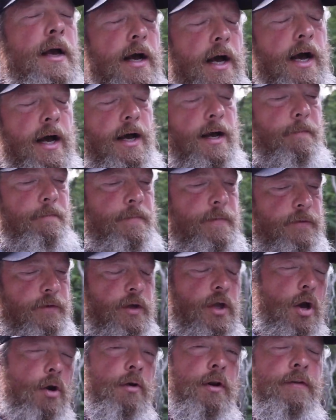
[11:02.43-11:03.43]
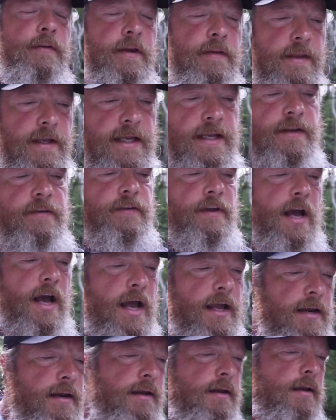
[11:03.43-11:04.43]
um, Dakota did the east
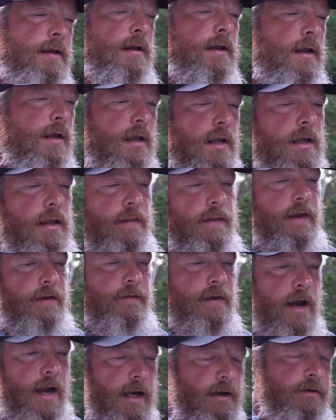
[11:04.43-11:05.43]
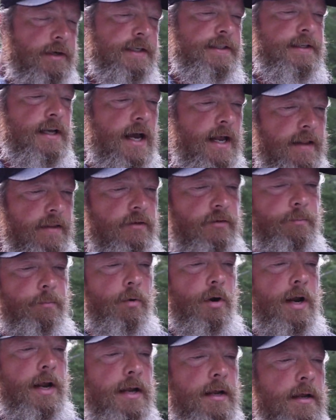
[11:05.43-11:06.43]
side, the entire east side in the
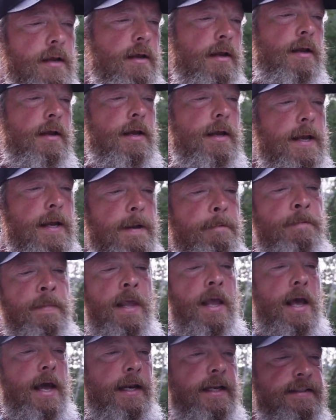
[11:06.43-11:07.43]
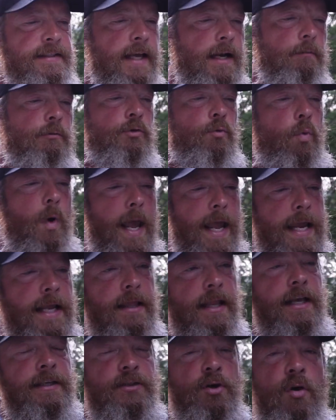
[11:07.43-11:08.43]
spring, and he said it was way
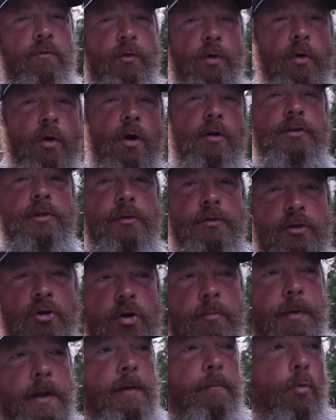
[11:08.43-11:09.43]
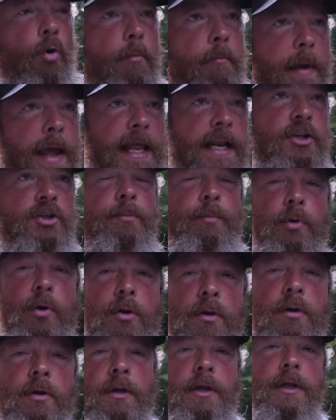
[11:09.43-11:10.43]
less overgrown, so it was a little bit more
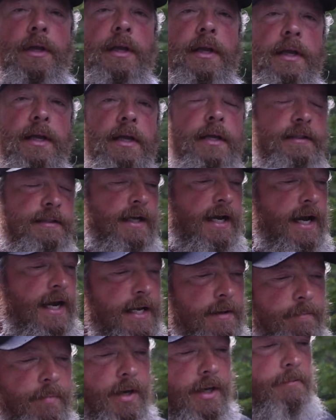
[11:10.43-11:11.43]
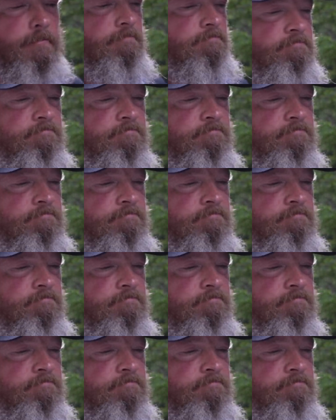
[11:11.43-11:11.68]
manageable to hike, but